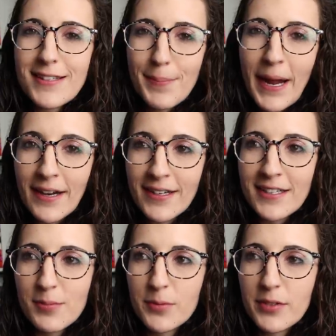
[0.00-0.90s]
these
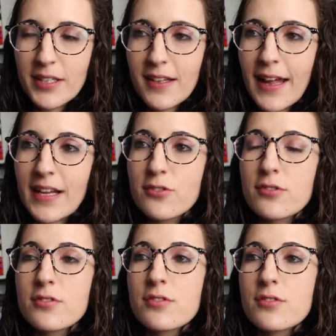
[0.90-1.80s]
parents were really like
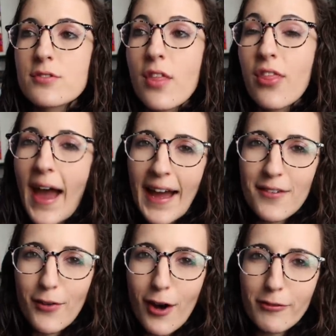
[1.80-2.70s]
that
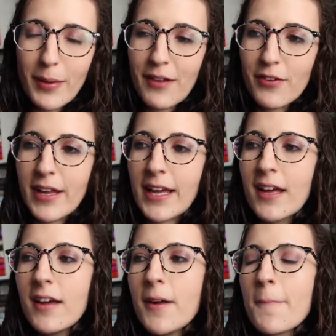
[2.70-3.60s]
involved, but I feel like